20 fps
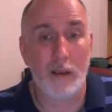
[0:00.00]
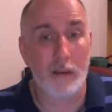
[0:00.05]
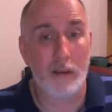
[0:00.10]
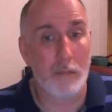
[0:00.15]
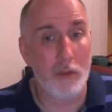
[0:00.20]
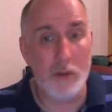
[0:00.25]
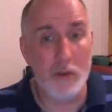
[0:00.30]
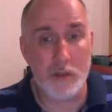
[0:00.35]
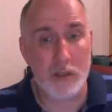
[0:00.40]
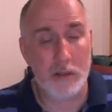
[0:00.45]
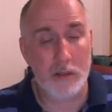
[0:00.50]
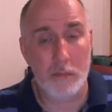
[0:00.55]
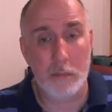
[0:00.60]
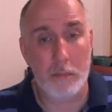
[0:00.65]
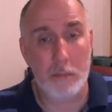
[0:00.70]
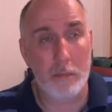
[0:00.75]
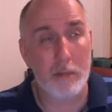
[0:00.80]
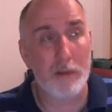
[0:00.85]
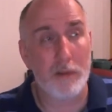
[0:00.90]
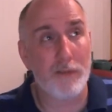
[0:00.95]
music
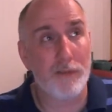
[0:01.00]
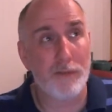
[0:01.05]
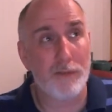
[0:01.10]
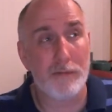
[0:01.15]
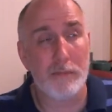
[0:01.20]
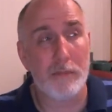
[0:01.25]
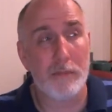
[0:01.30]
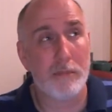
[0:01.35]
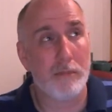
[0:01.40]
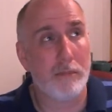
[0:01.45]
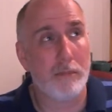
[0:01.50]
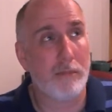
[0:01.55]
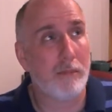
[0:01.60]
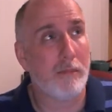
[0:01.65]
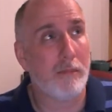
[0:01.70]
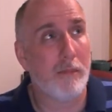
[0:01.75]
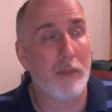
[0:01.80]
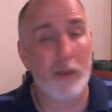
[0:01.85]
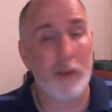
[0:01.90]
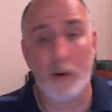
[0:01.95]

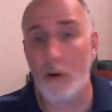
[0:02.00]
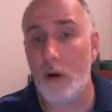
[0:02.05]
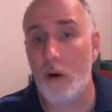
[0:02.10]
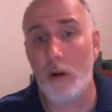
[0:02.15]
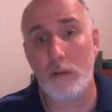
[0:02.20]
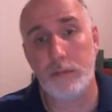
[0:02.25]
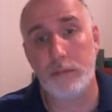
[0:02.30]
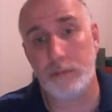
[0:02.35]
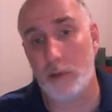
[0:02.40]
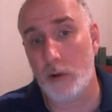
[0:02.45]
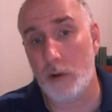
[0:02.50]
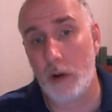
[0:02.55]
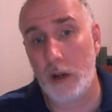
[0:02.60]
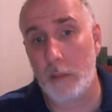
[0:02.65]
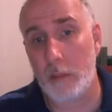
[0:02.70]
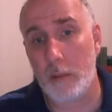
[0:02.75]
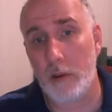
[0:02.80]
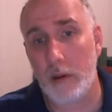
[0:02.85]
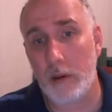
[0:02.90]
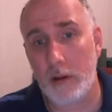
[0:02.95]
they're all
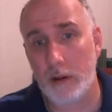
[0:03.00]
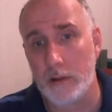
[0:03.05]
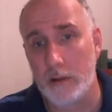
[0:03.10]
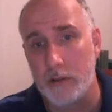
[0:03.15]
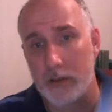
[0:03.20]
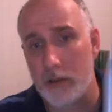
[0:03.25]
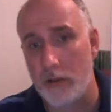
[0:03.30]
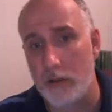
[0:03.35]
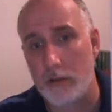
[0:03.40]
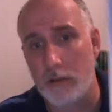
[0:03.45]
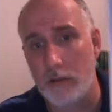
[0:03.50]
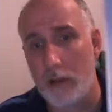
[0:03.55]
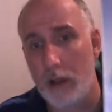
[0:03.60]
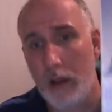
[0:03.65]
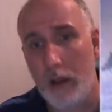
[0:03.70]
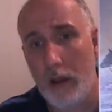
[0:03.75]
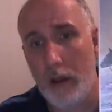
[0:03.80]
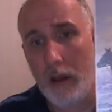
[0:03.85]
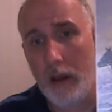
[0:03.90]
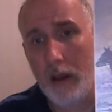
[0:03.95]
great players so
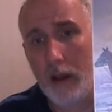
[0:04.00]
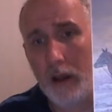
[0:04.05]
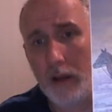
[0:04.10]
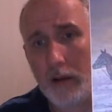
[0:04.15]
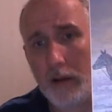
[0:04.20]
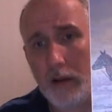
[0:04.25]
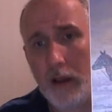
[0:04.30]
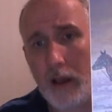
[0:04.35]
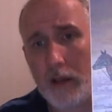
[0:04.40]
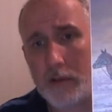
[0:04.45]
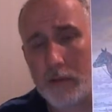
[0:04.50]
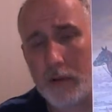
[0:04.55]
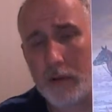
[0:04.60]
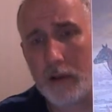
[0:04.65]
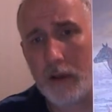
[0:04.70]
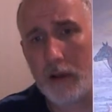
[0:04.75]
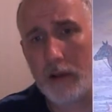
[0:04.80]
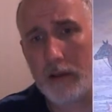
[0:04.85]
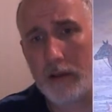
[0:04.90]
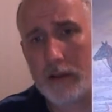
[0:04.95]
and last but
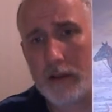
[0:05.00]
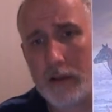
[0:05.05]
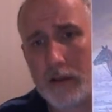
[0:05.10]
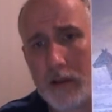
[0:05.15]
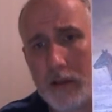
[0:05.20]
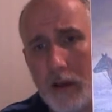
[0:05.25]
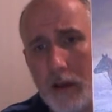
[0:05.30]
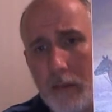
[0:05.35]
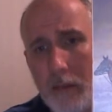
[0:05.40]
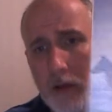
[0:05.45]
not least uh,